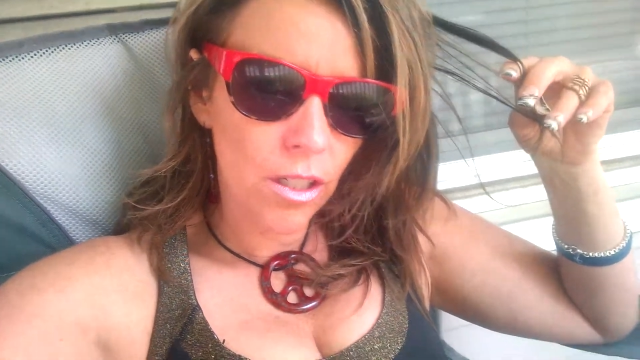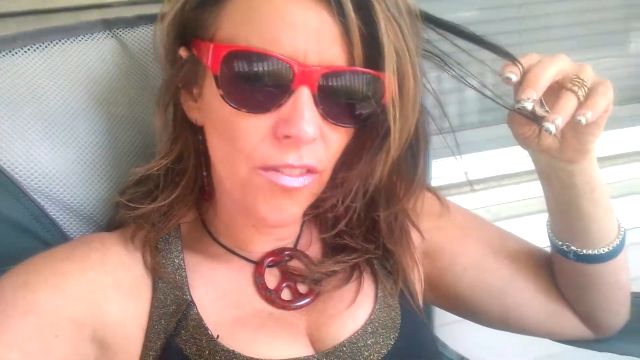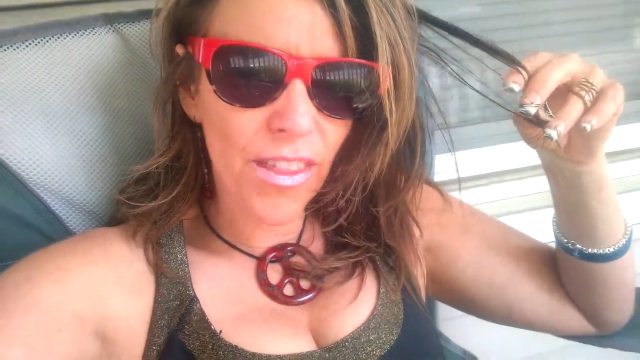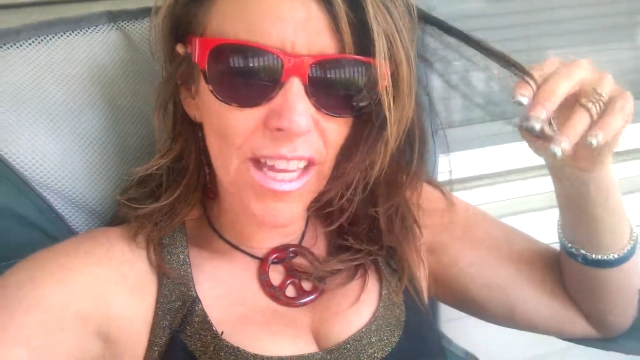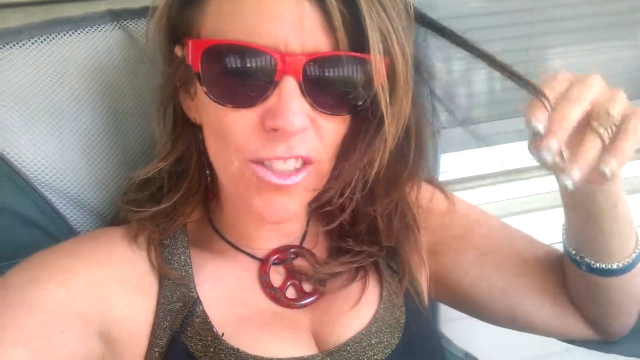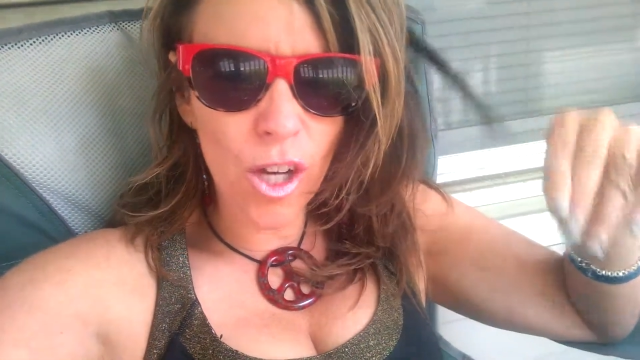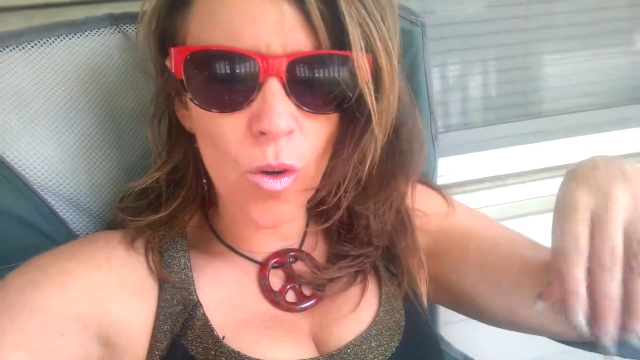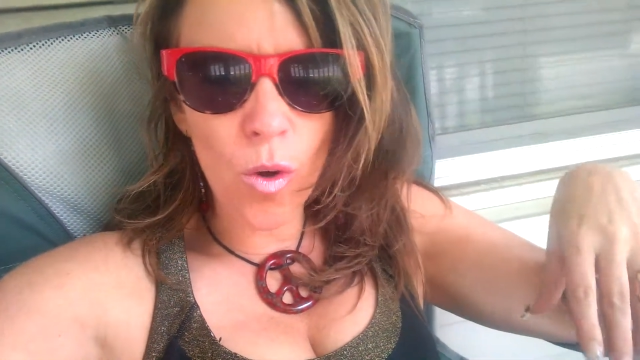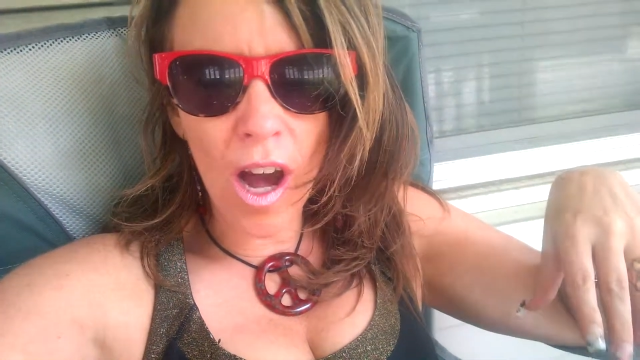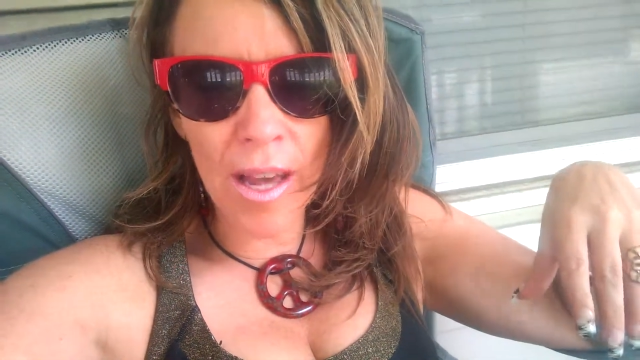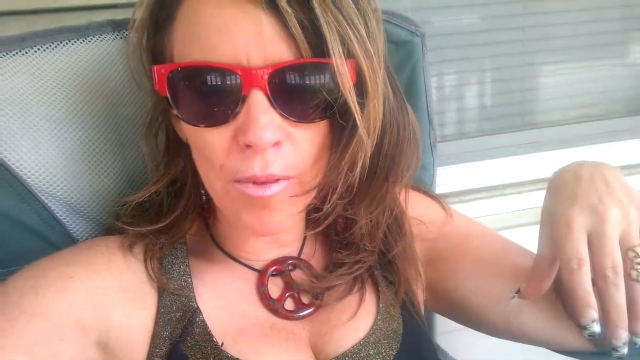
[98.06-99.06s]
If they
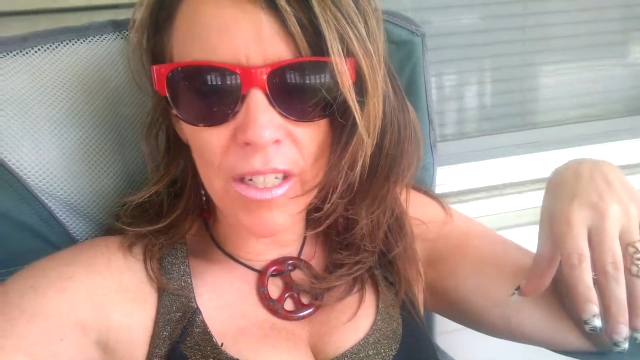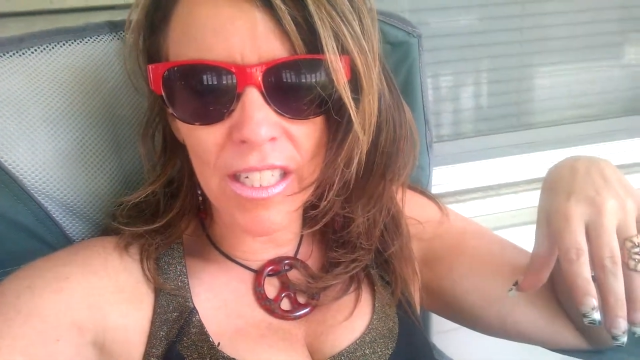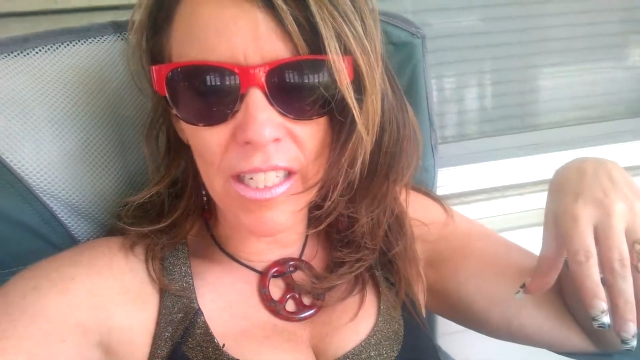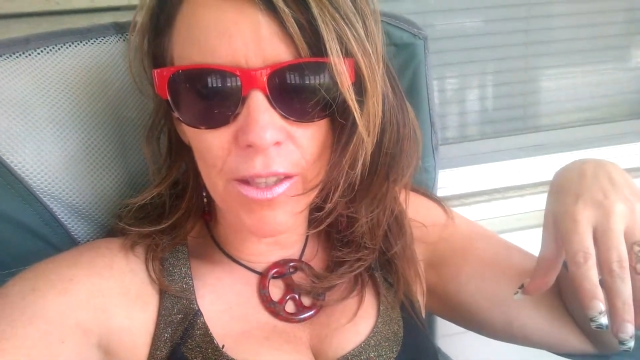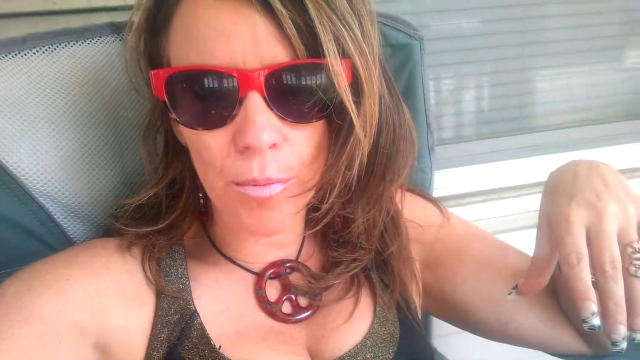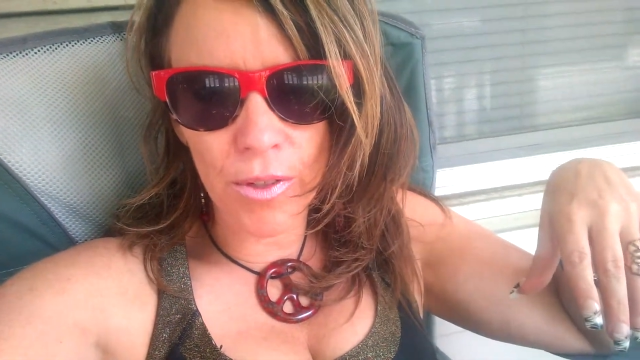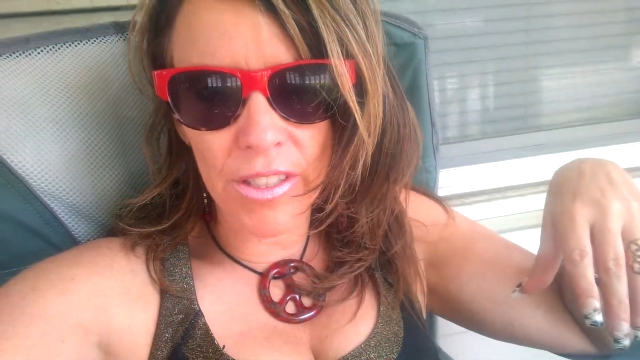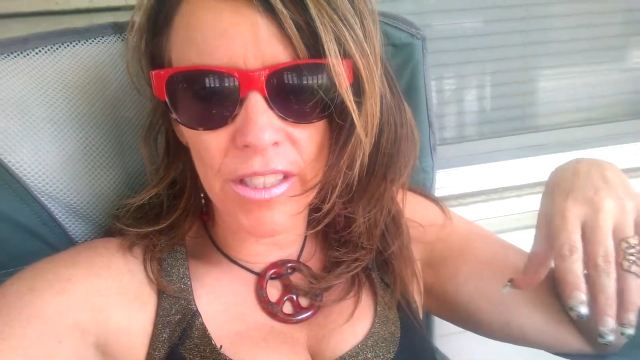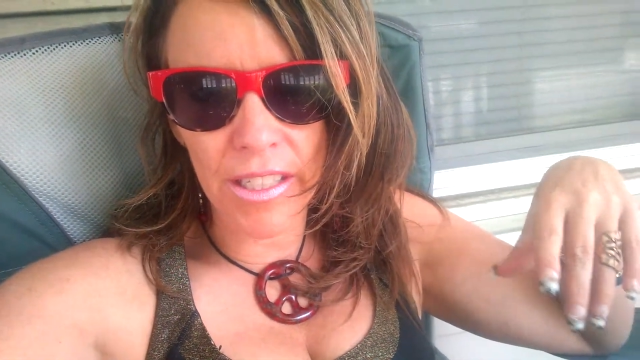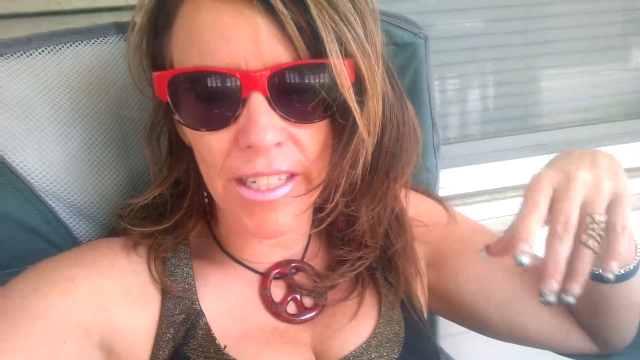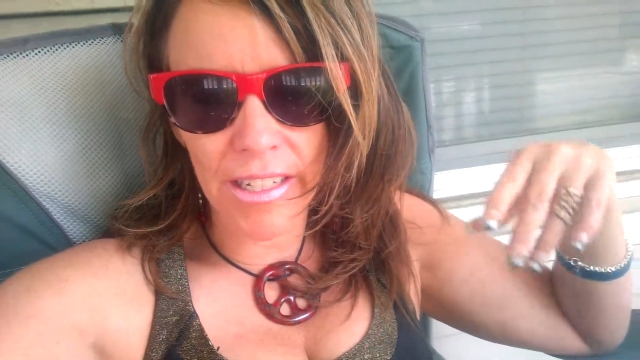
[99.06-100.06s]
don't, I'm going to get the
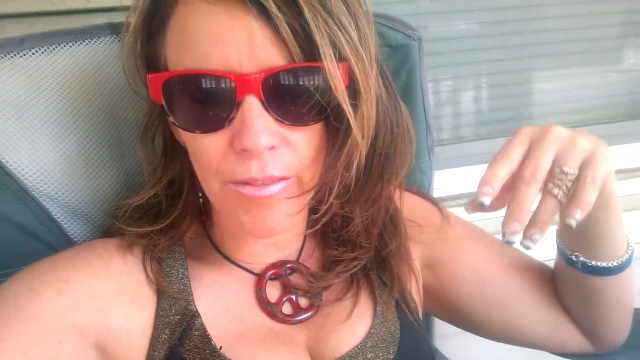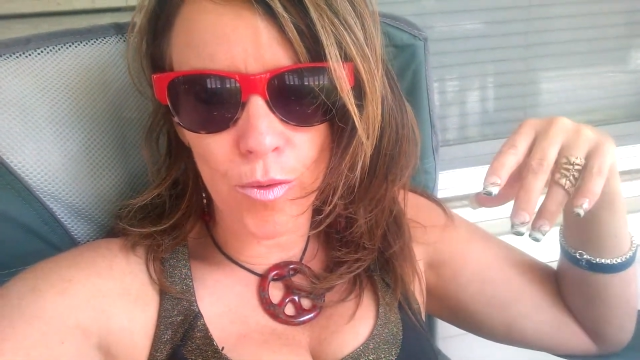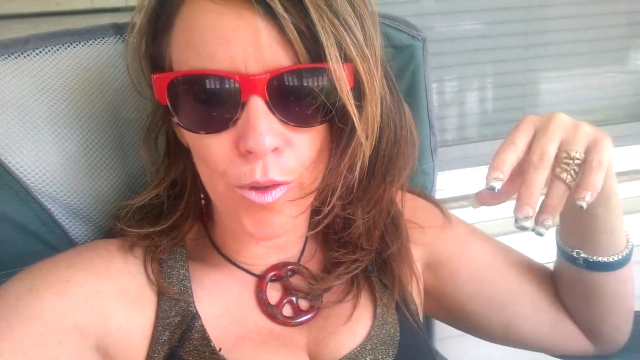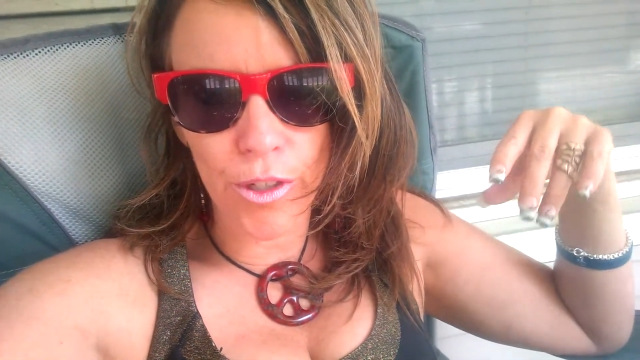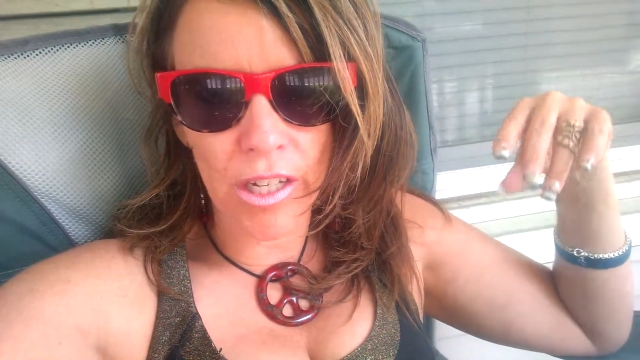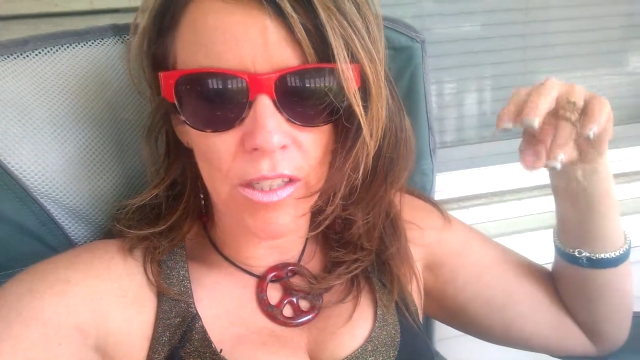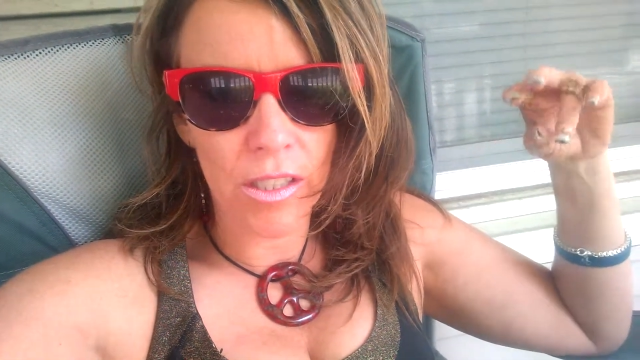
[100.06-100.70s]
prison to get it for you.